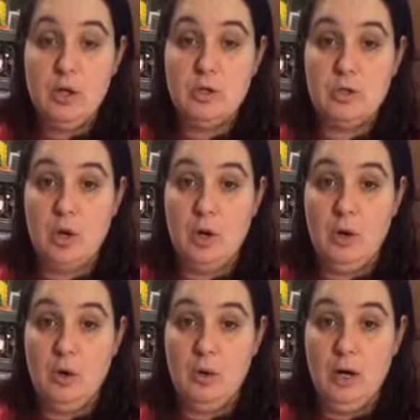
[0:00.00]

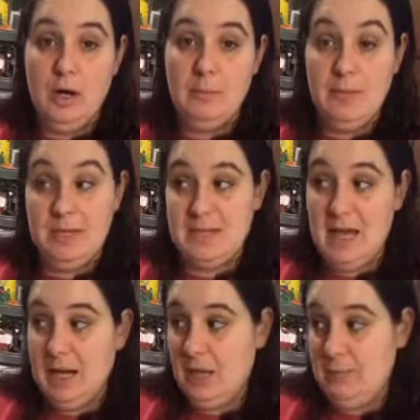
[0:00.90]
So, because
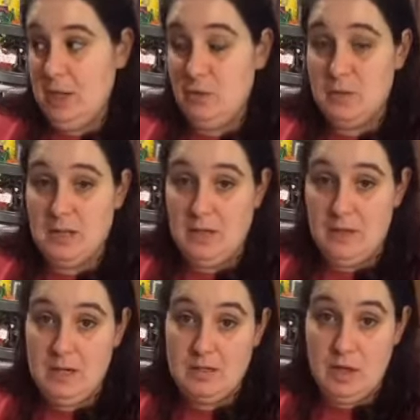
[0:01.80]
that can be used on
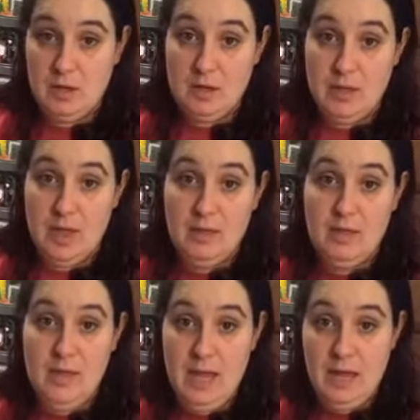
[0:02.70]
things other
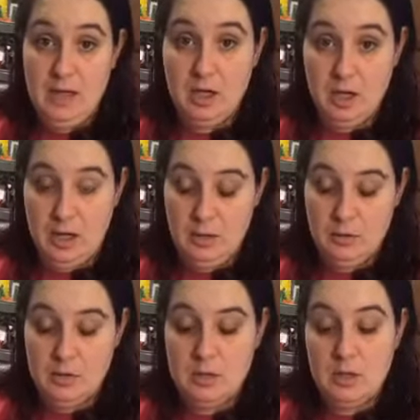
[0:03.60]
than the egg
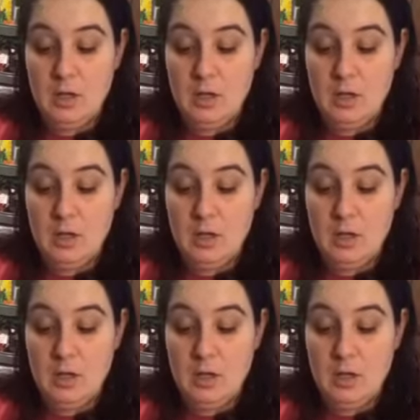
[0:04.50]
cutouts.